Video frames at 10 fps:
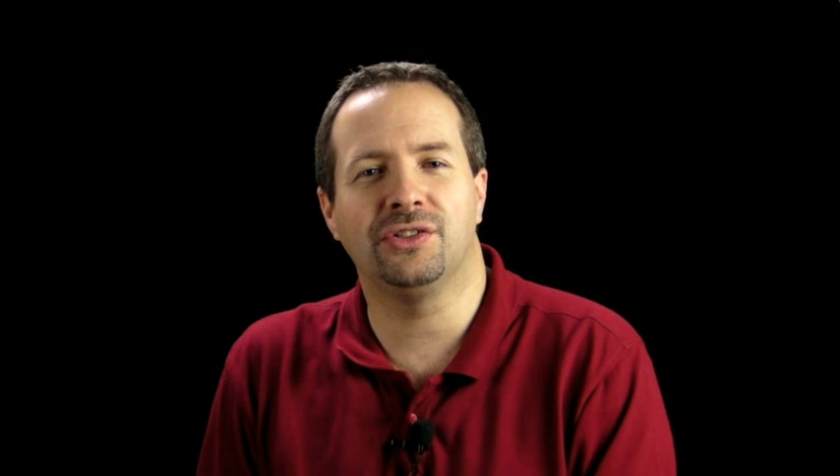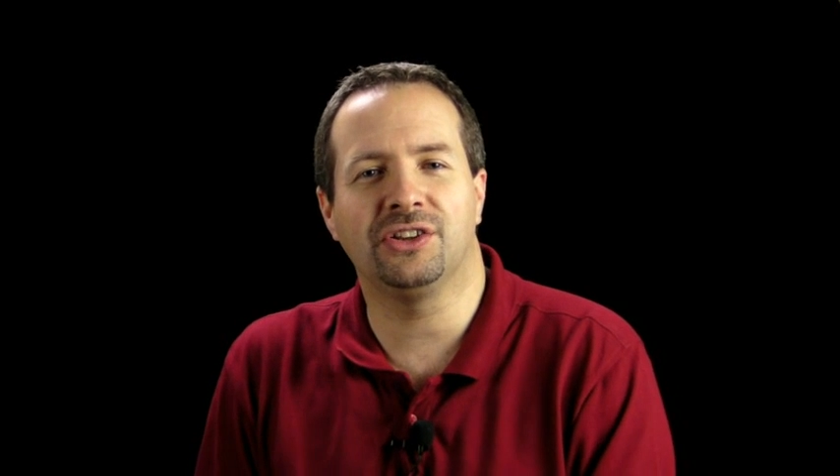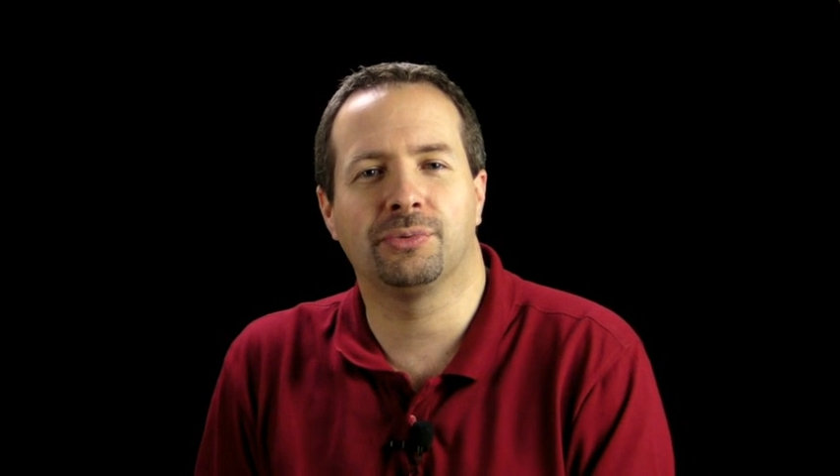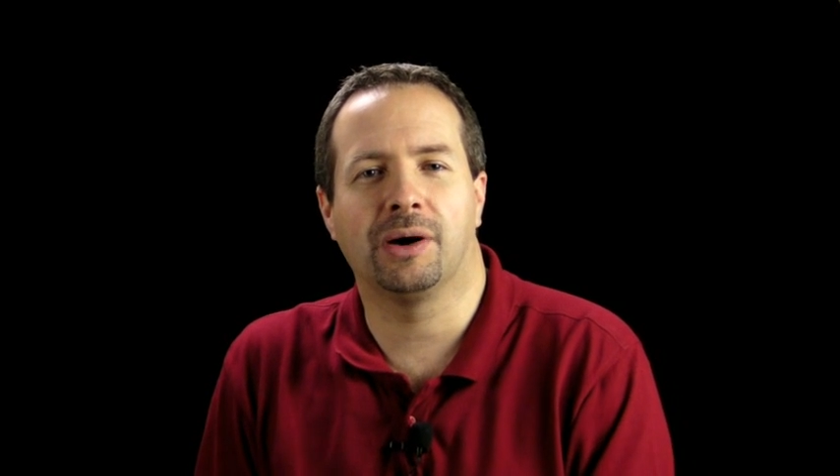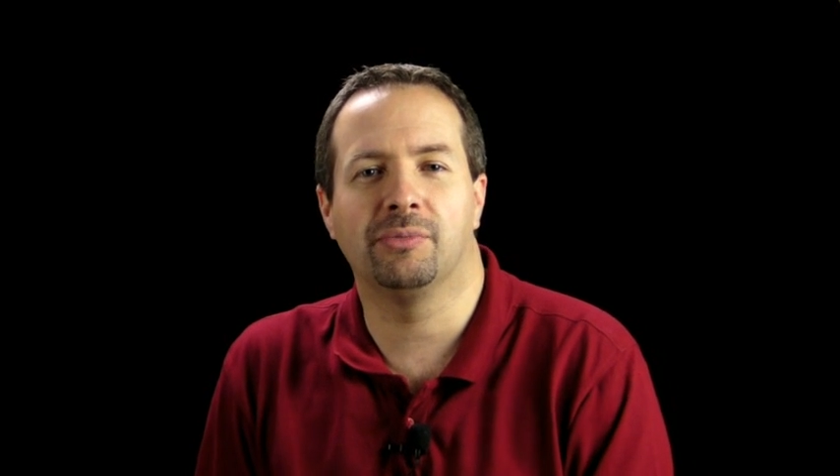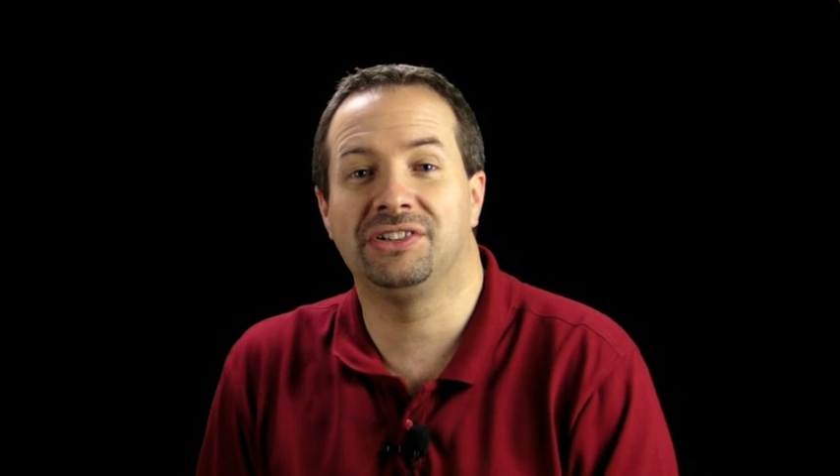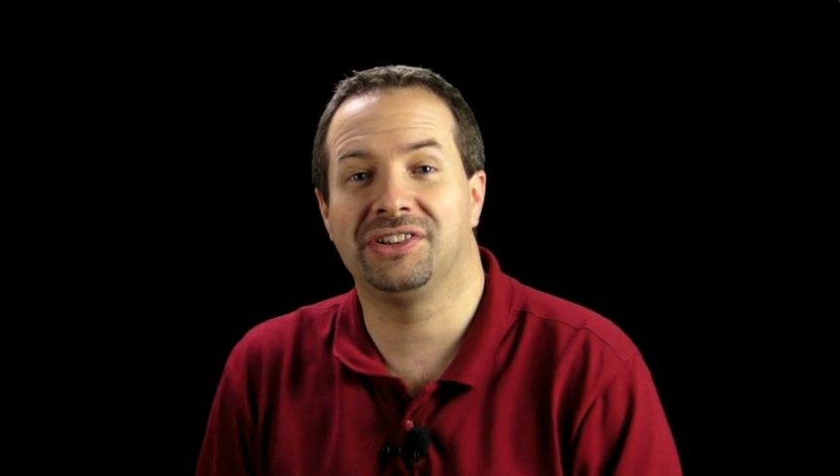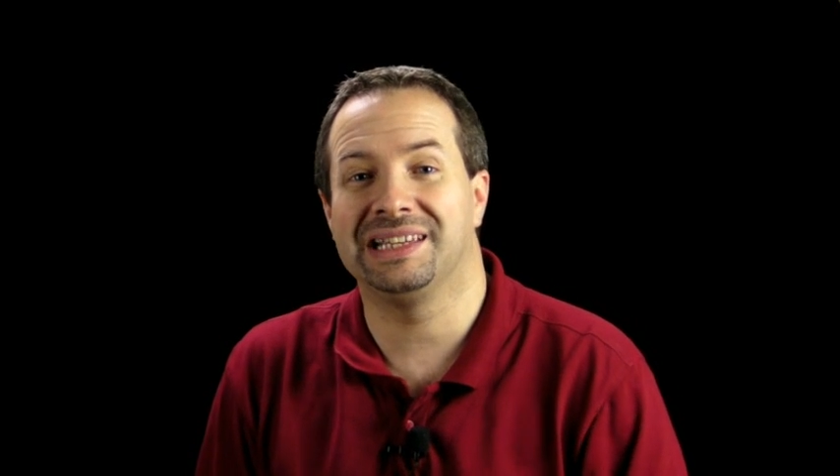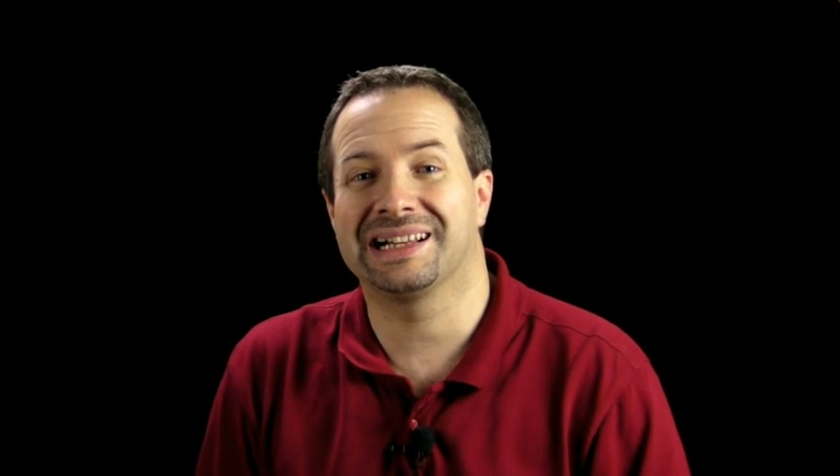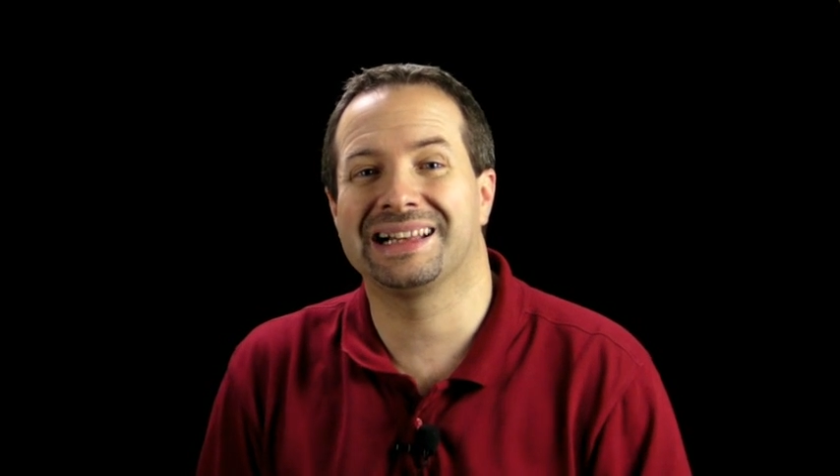this one, which is
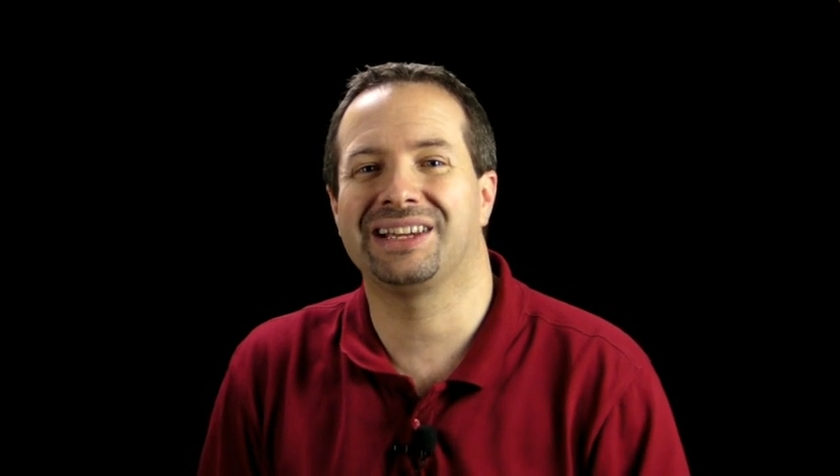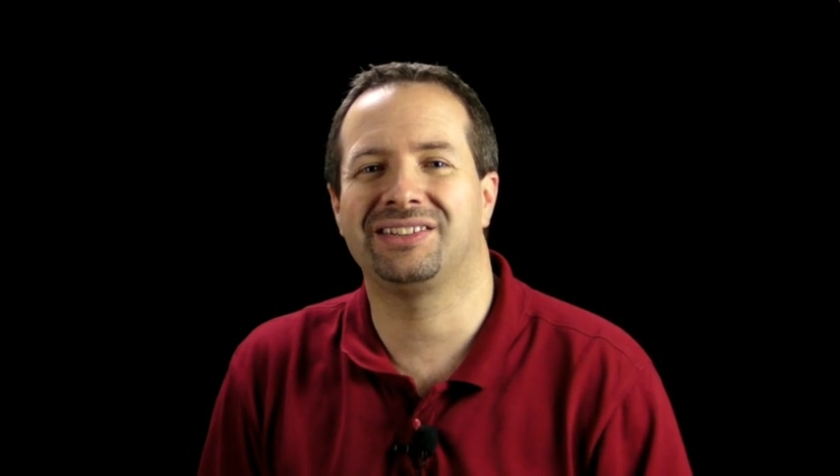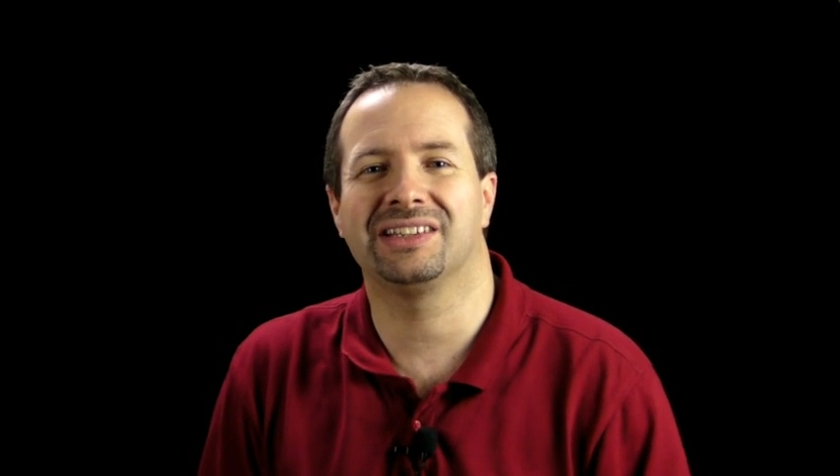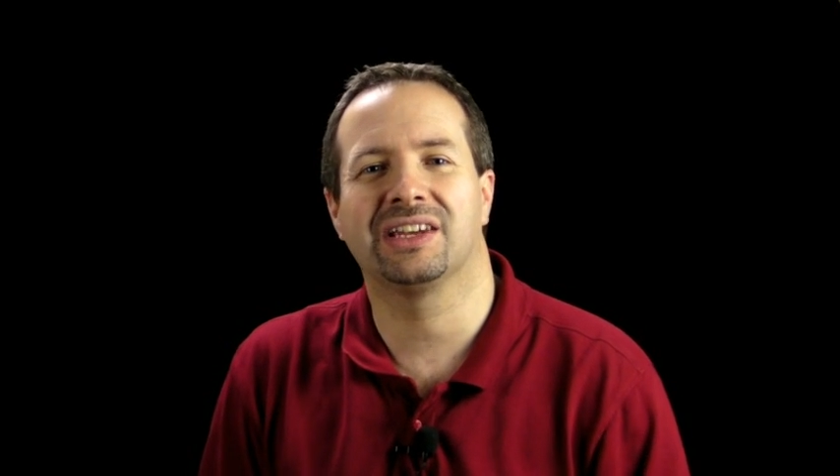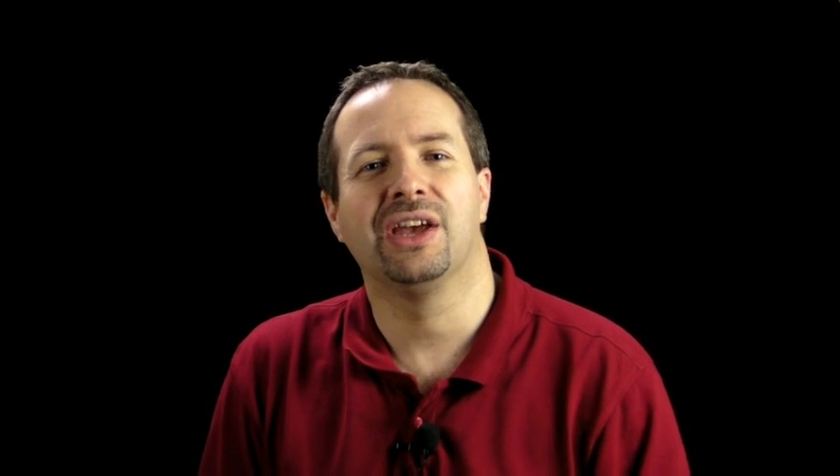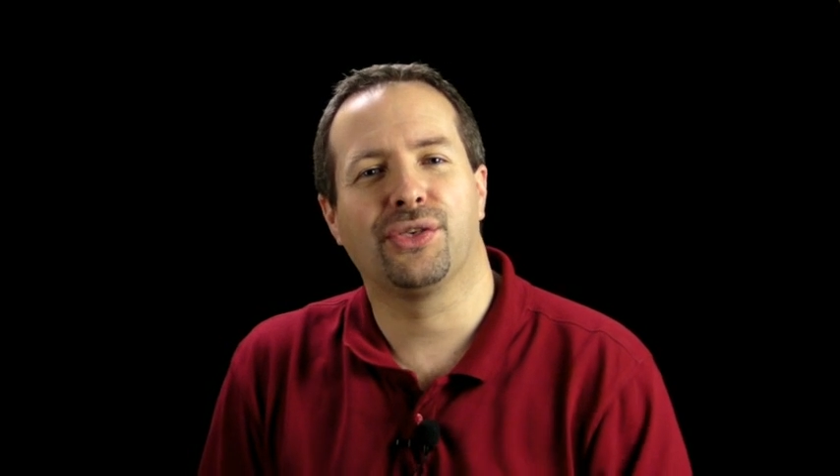the classic